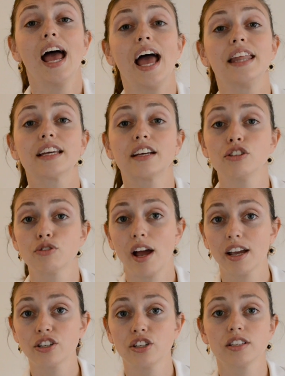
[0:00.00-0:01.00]
and the
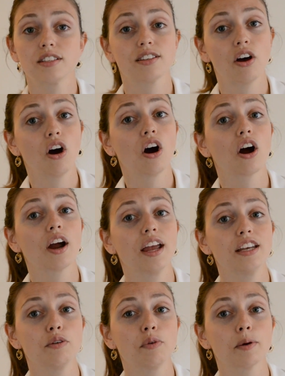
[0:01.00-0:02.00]
contractions are
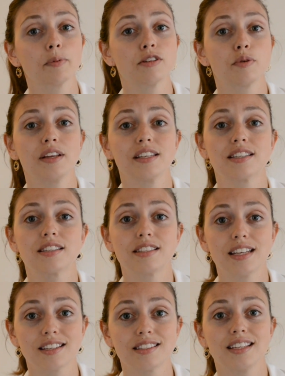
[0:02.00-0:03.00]
anywhere between
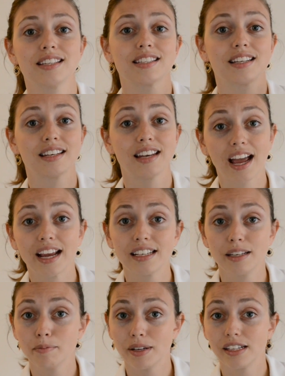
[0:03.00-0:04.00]
60 to
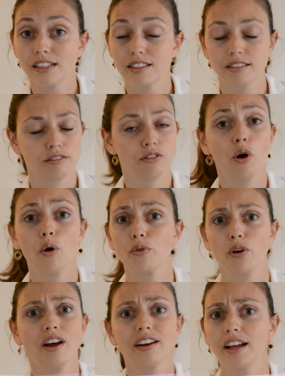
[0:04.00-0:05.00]
90 minutes, no,
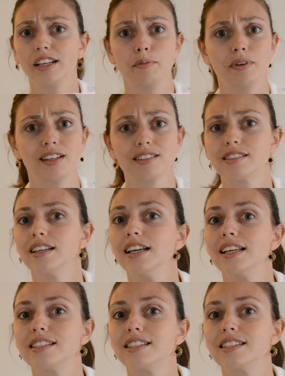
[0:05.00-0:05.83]
not 90 minutes,